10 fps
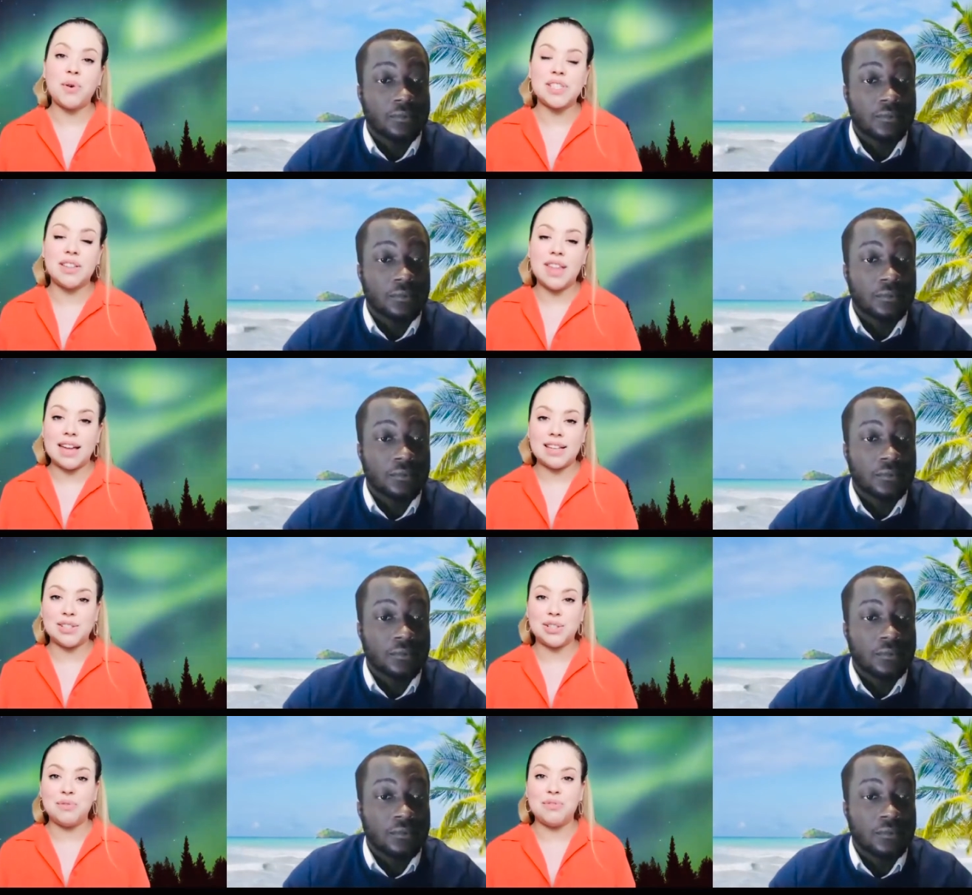Speaker 1: on that until
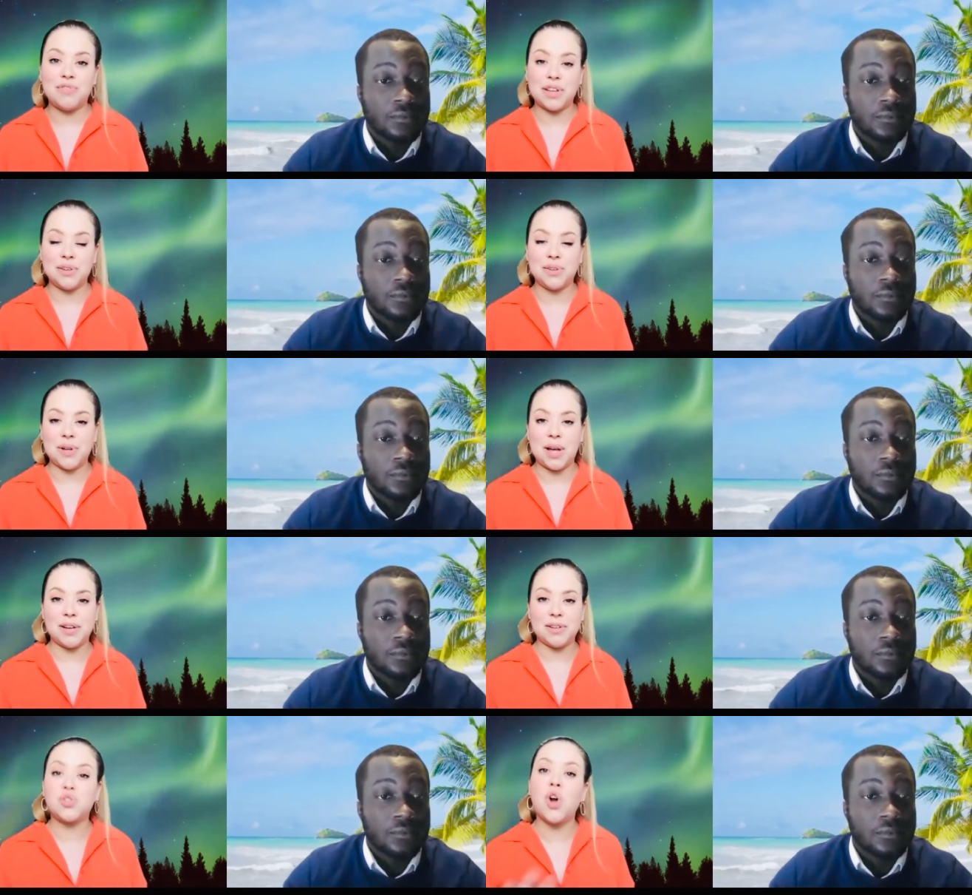you feel uh,
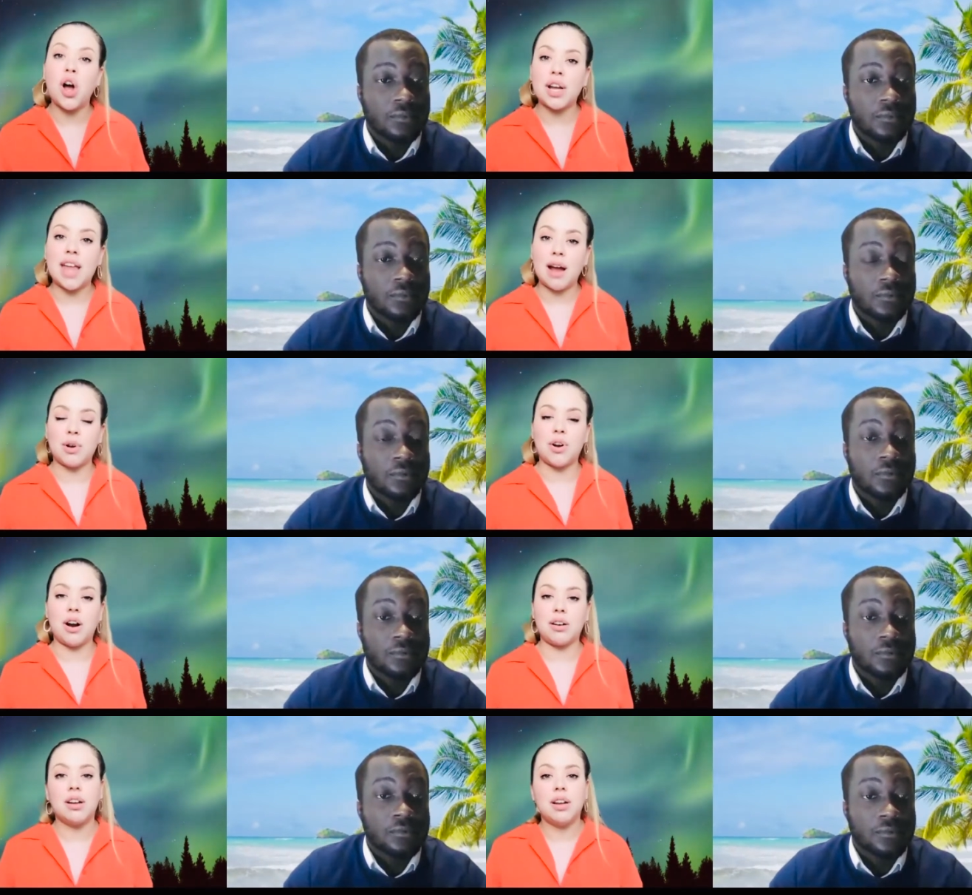strong in that
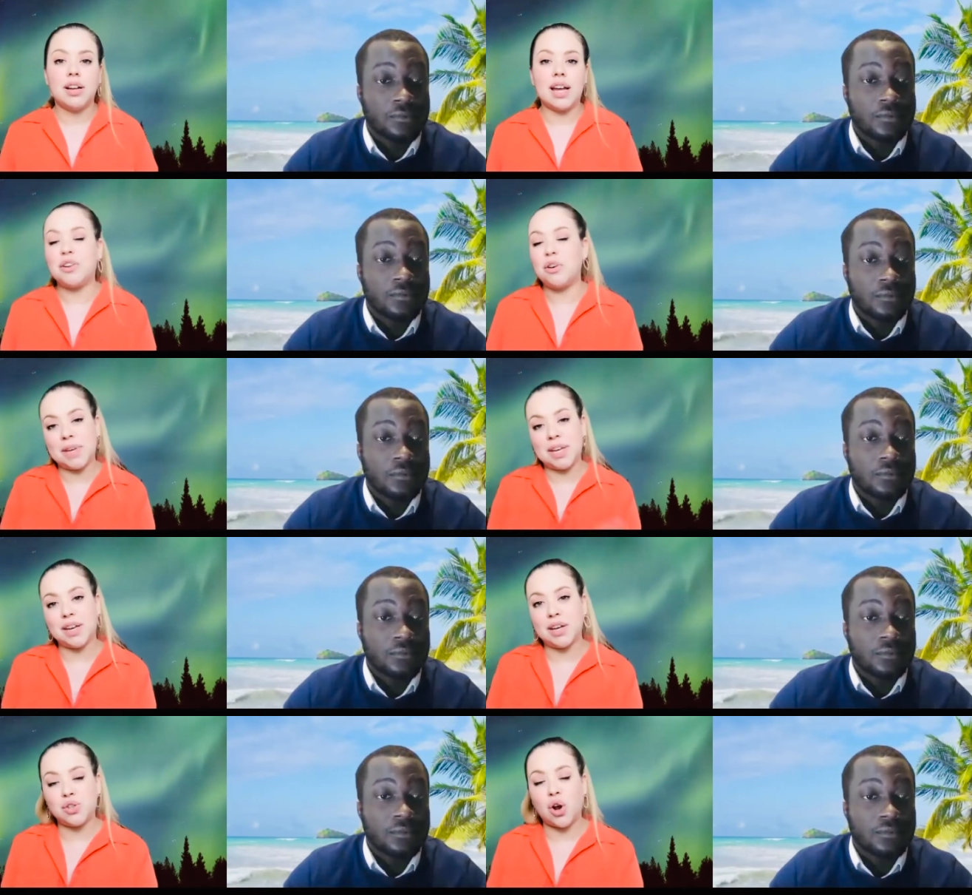regard, and you'll be a, a
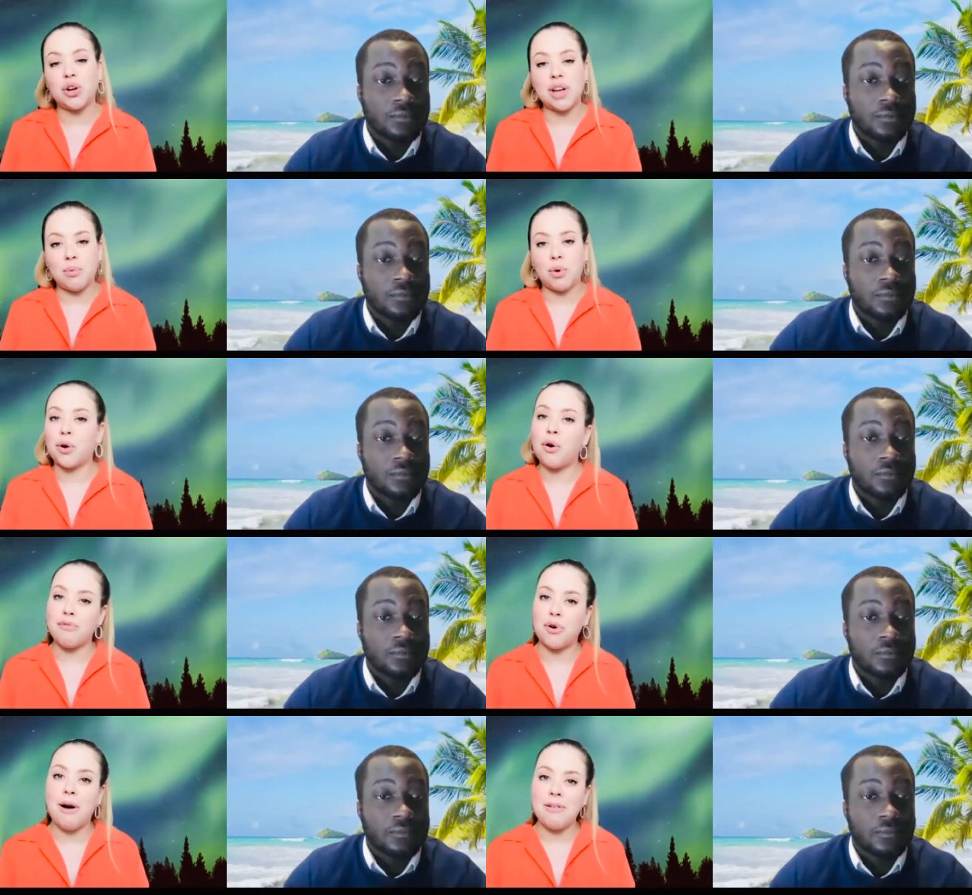stronger networker
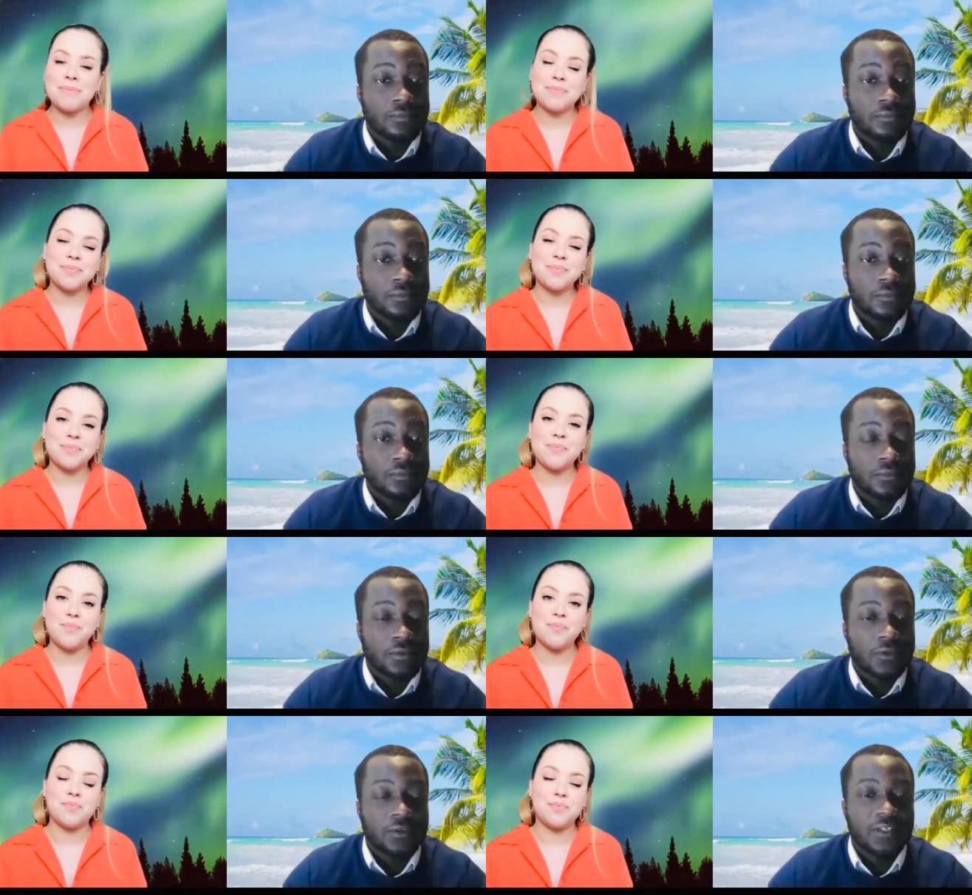overall.
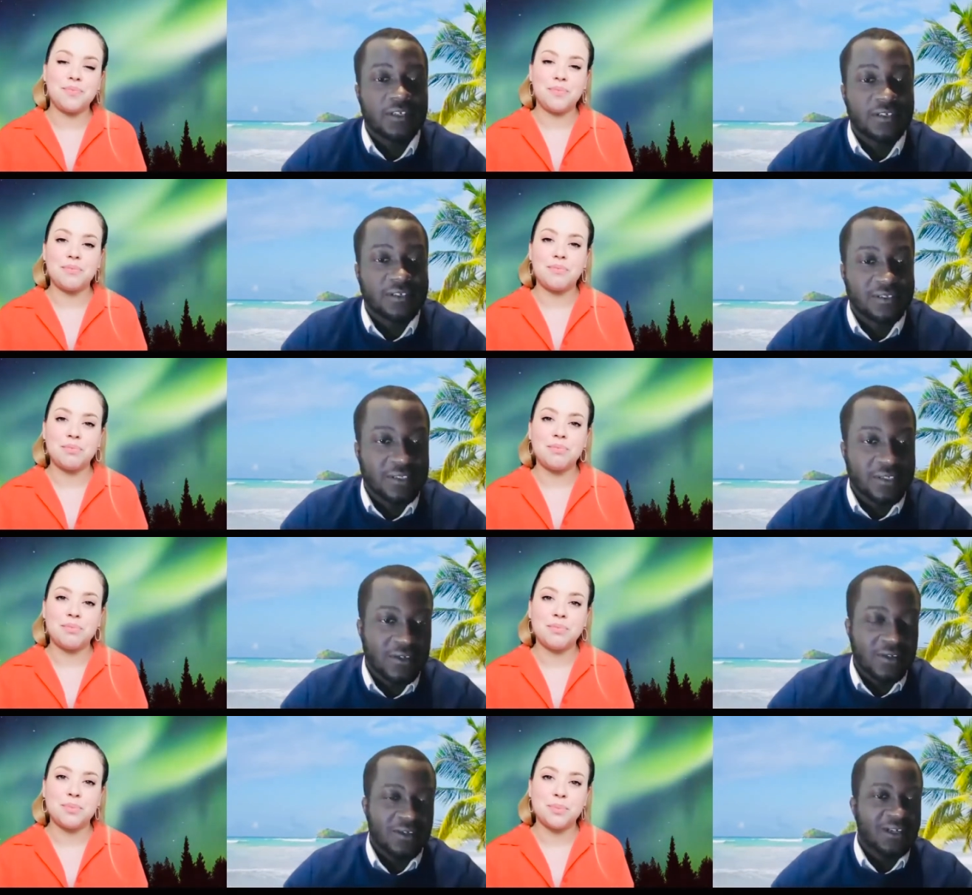
Speaker 2: Okay.
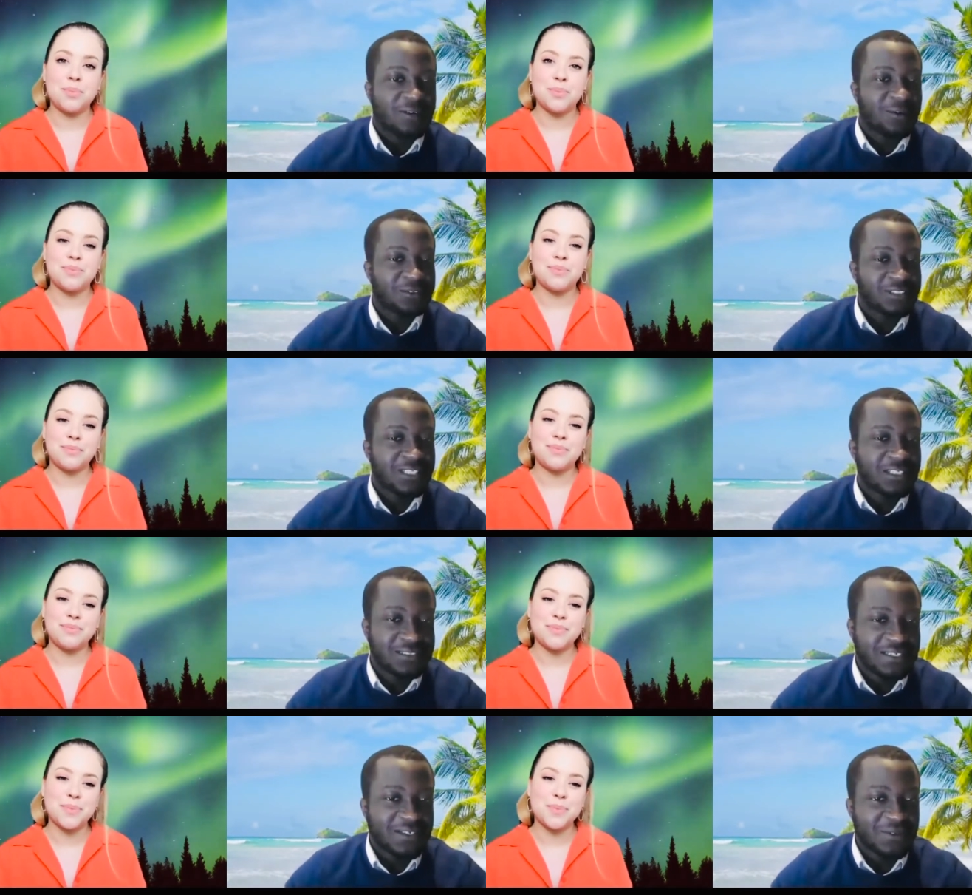How long did it
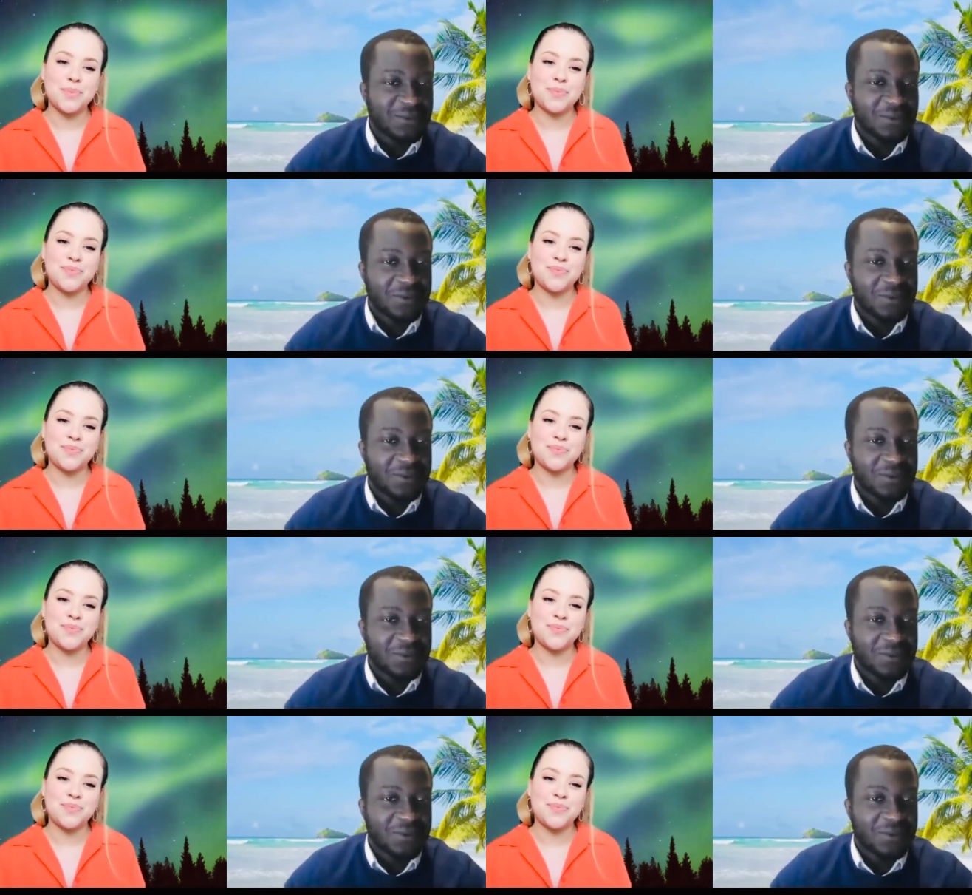take you?